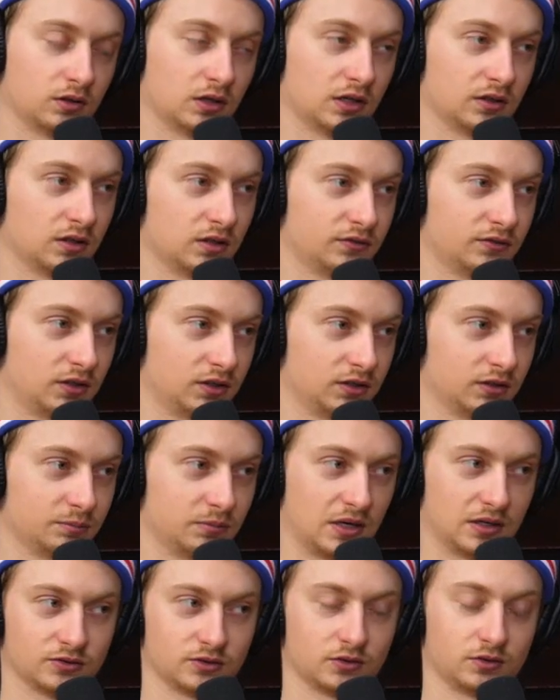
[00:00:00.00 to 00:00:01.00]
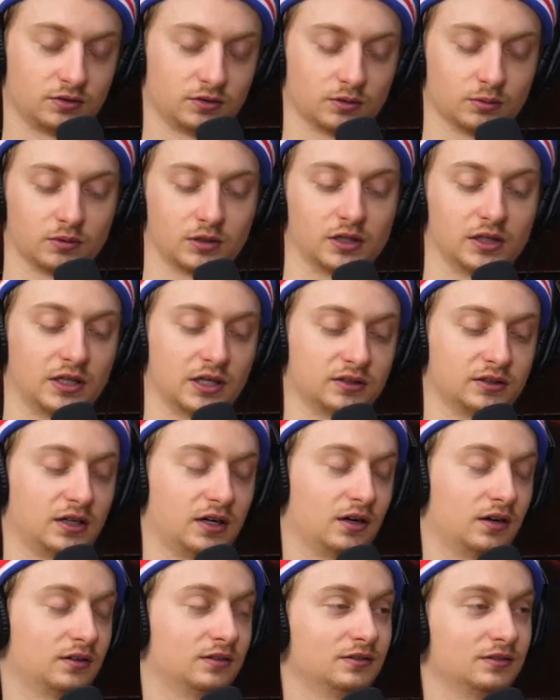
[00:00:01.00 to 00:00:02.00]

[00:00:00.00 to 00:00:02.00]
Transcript: I love how you're bouncing through. We're gonna get there.